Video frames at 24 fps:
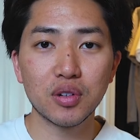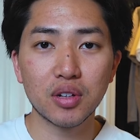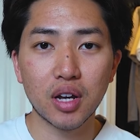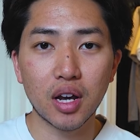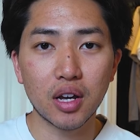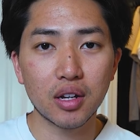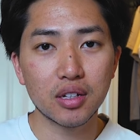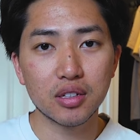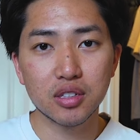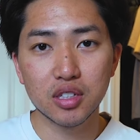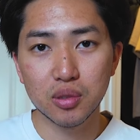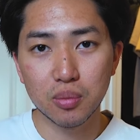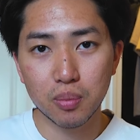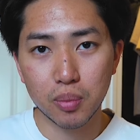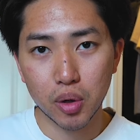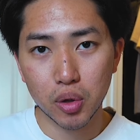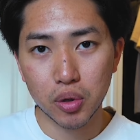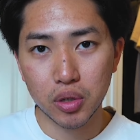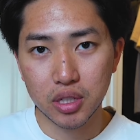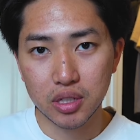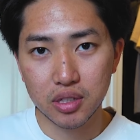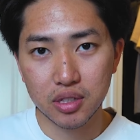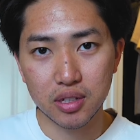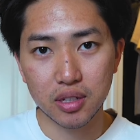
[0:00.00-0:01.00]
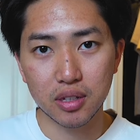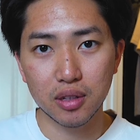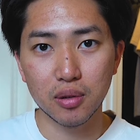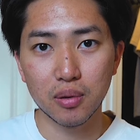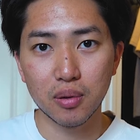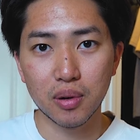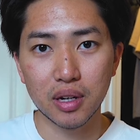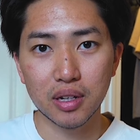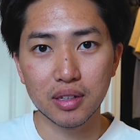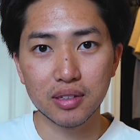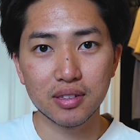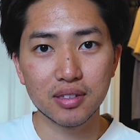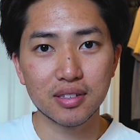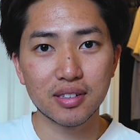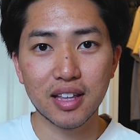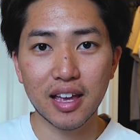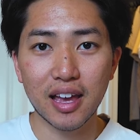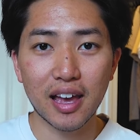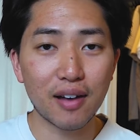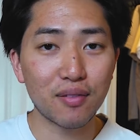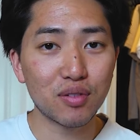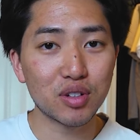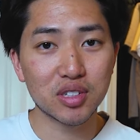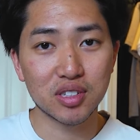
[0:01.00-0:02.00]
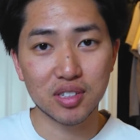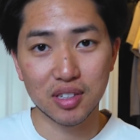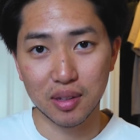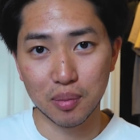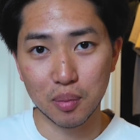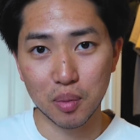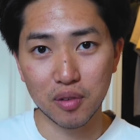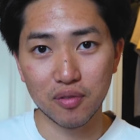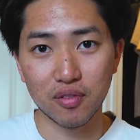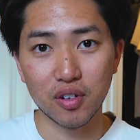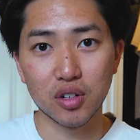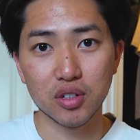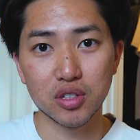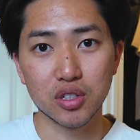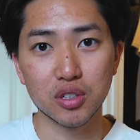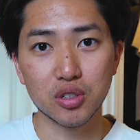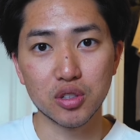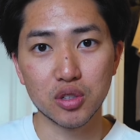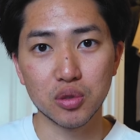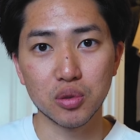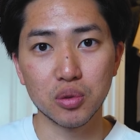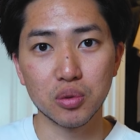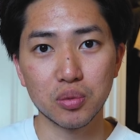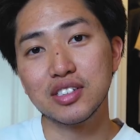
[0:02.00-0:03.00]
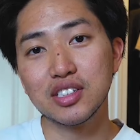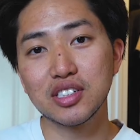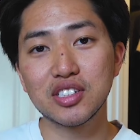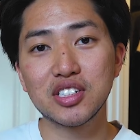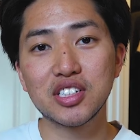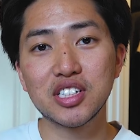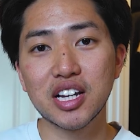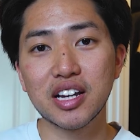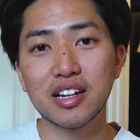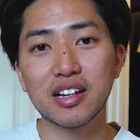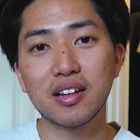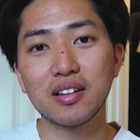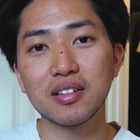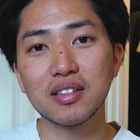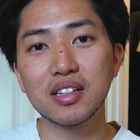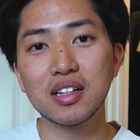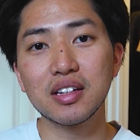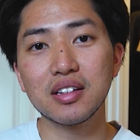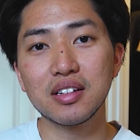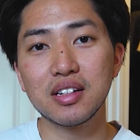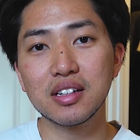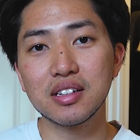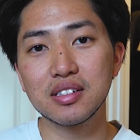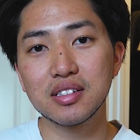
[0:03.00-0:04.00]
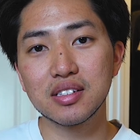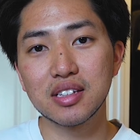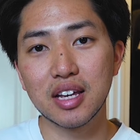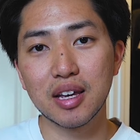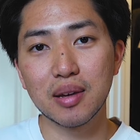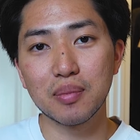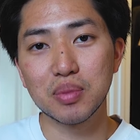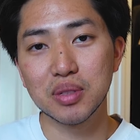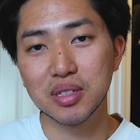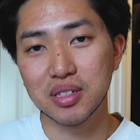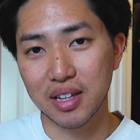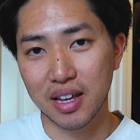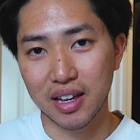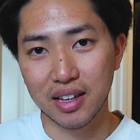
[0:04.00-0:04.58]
you're not into bulky silhouettes, they have a slimmer version too. Just check out the Adidas Campus